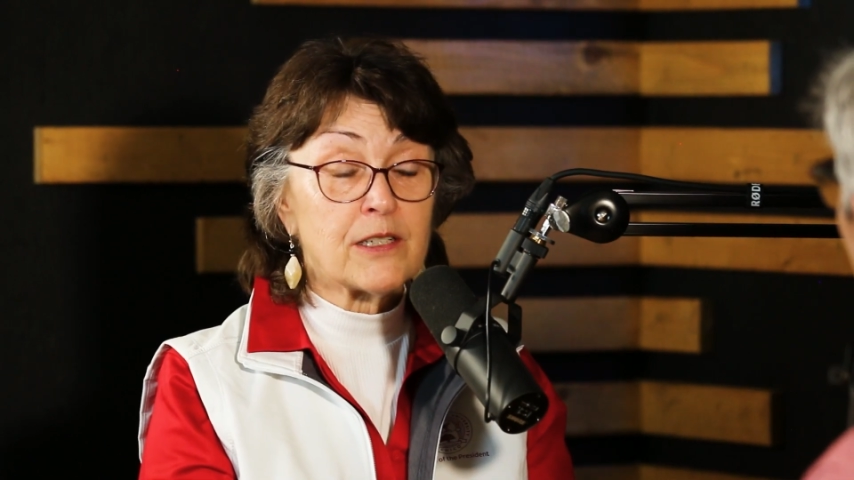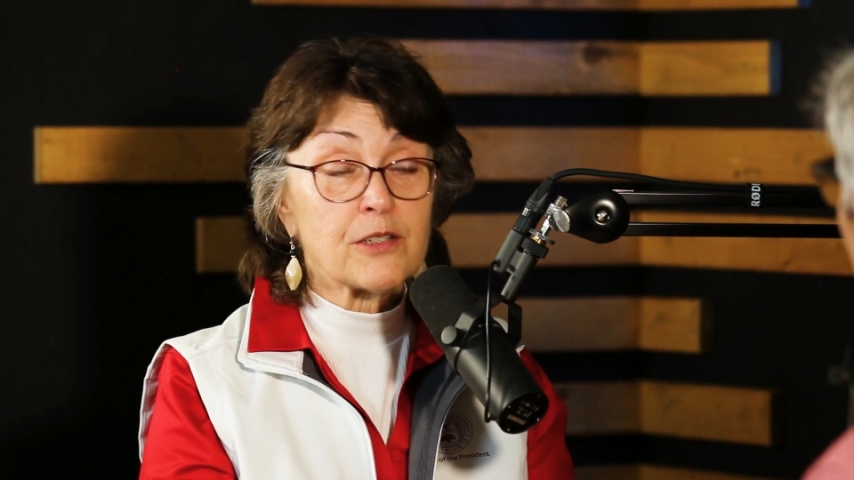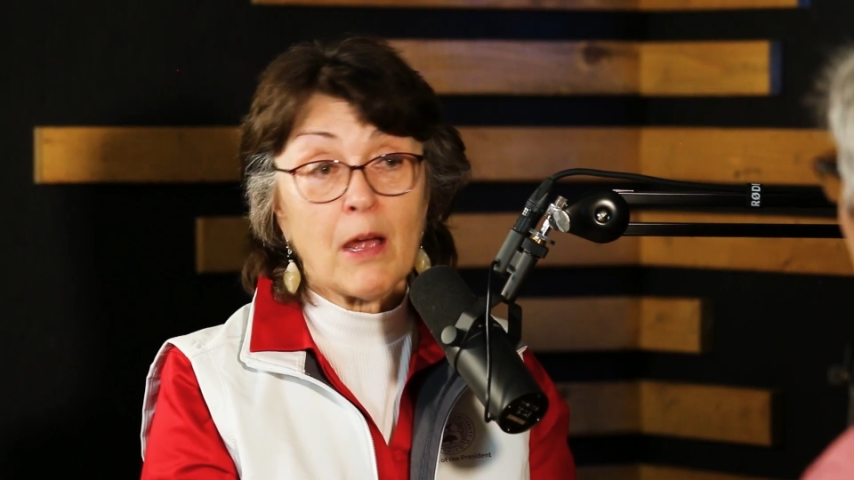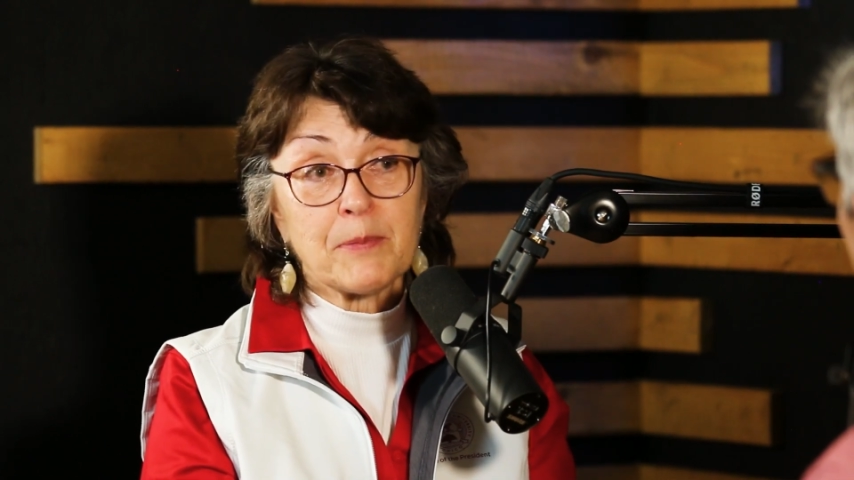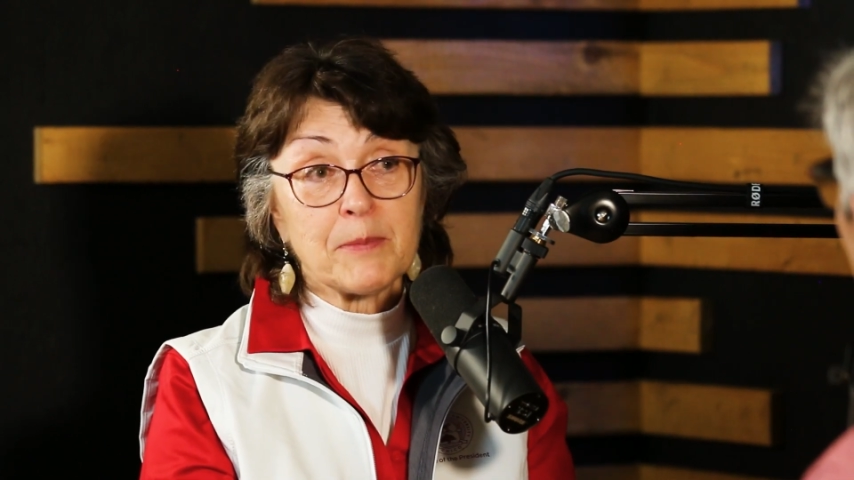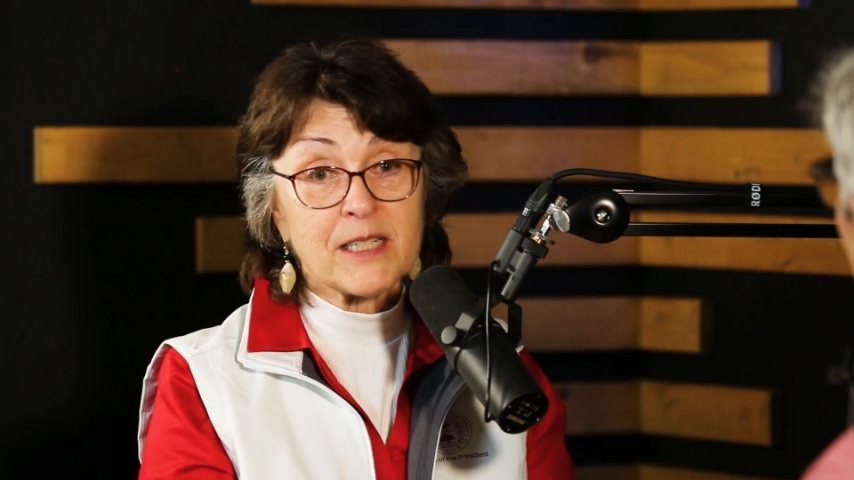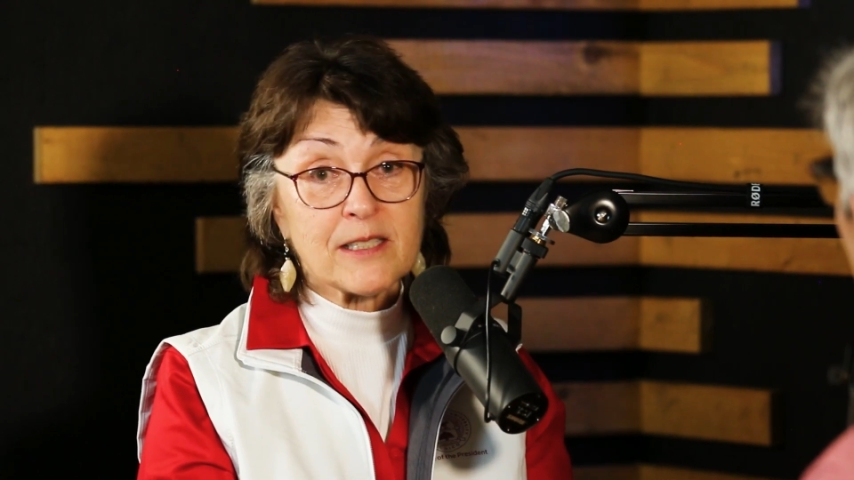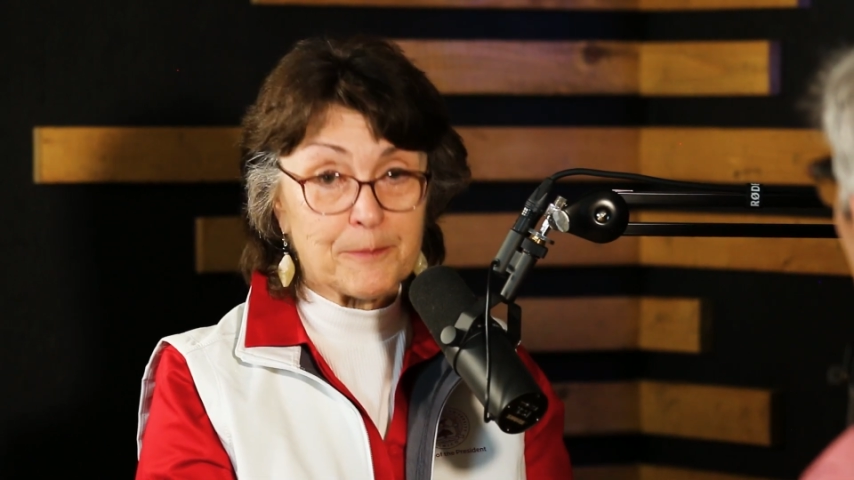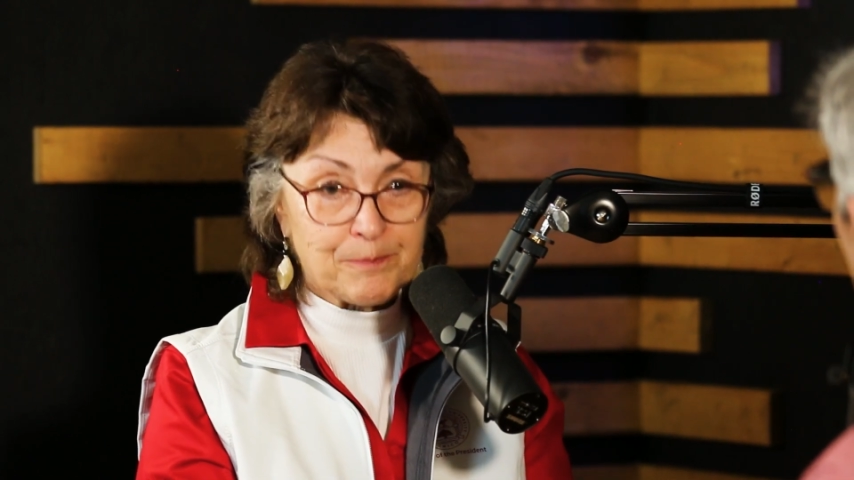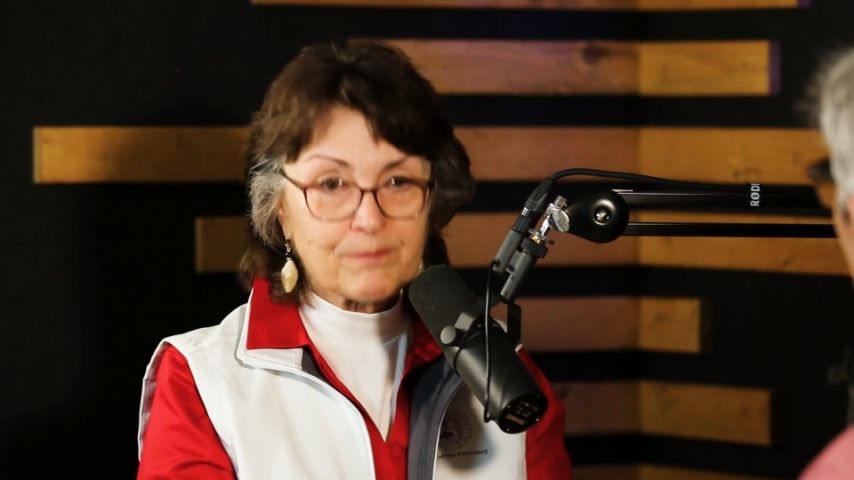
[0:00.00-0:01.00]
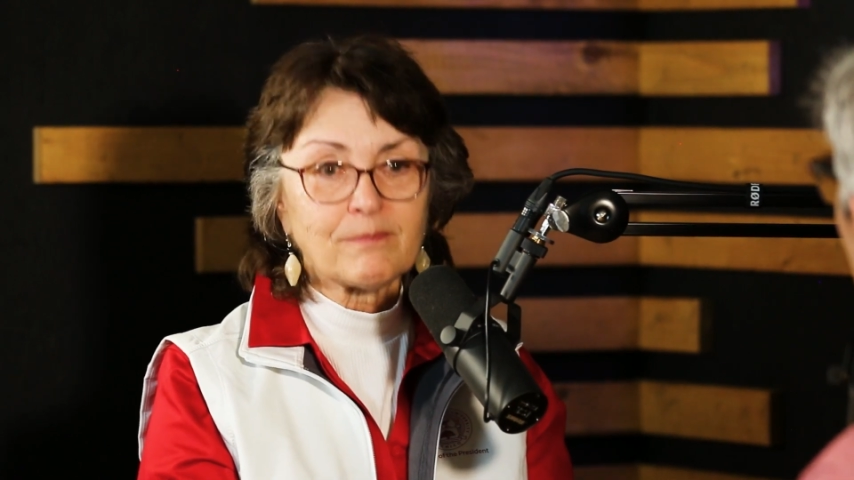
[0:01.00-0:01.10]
and Sir Optimist